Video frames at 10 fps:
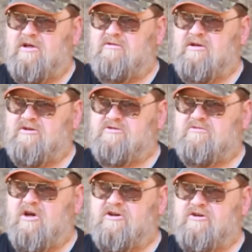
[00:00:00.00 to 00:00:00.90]
in this
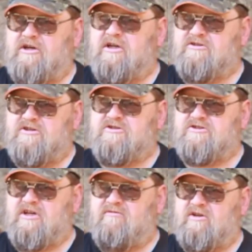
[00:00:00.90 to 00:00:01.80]
country since the
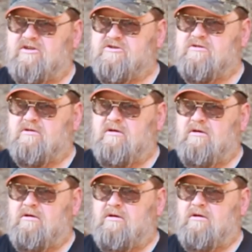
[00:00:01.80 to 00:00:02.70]
70s.
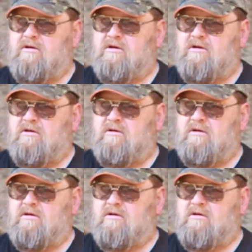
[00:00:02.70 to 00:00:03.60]
So
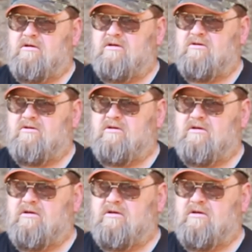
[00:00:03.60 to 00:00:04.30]
within the Siskiyou